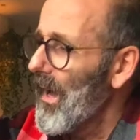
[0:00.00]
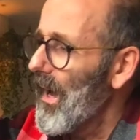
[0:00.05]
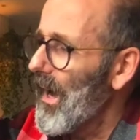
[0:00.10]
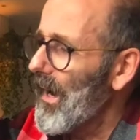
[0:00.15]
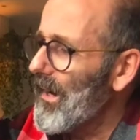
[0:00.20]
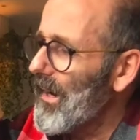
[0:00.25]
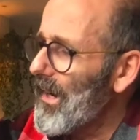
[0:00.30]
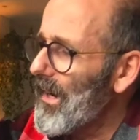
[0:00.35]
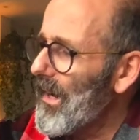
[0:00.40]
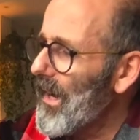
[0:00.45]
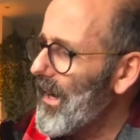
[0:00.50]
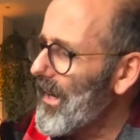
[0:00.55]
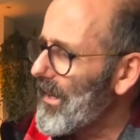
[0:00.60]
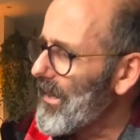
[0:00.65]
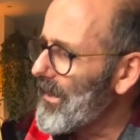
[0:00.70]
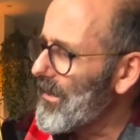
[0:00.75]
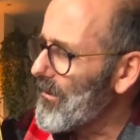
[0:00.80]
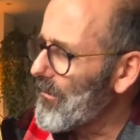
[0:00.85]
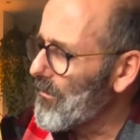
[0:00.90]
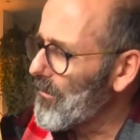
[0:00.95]
and I like
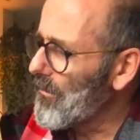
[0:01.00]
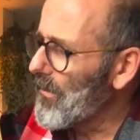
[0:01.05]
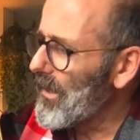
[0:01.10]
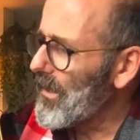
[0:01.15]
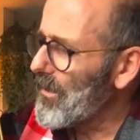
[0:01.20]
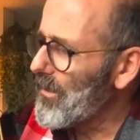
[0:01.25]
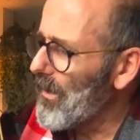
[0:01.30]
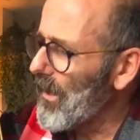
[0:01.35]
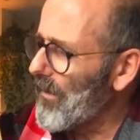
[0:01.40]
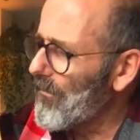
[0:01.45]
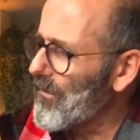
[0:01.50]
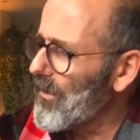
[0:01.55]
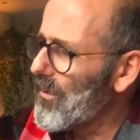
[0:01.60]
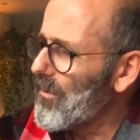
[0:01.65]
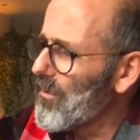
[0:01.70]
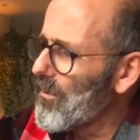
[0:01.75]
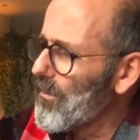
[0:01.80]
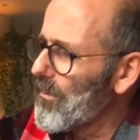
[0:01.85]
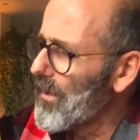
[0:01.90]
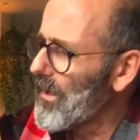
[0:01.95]
it when you have the
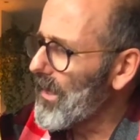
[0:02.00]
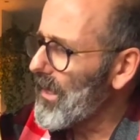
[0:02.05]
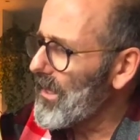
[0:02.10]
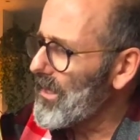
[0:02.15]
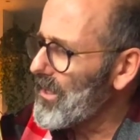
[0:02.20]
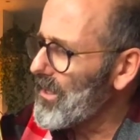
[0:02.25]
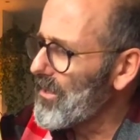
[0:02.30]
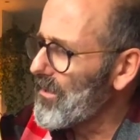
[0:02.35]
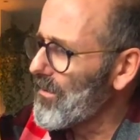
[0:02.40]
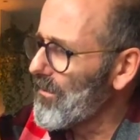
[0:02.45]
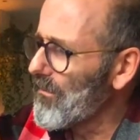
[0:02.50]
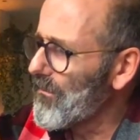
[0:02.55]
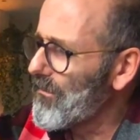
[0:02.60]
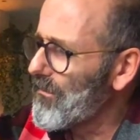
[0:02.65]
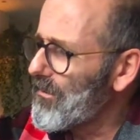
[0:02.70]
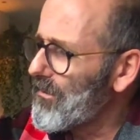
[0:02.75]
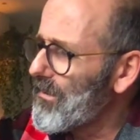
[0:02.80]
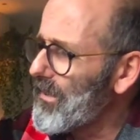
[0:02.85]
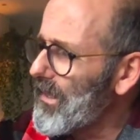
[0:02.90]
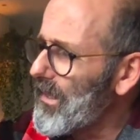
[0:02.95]
combination of
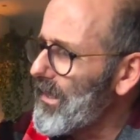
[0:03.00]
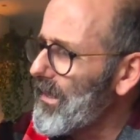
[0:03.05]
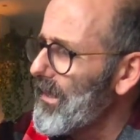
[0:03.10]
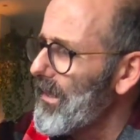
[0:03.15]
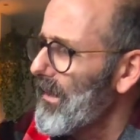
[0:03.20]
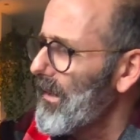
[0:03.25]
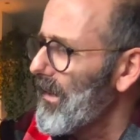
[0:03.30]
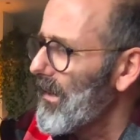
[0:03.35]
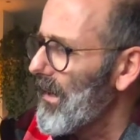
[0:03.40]
3.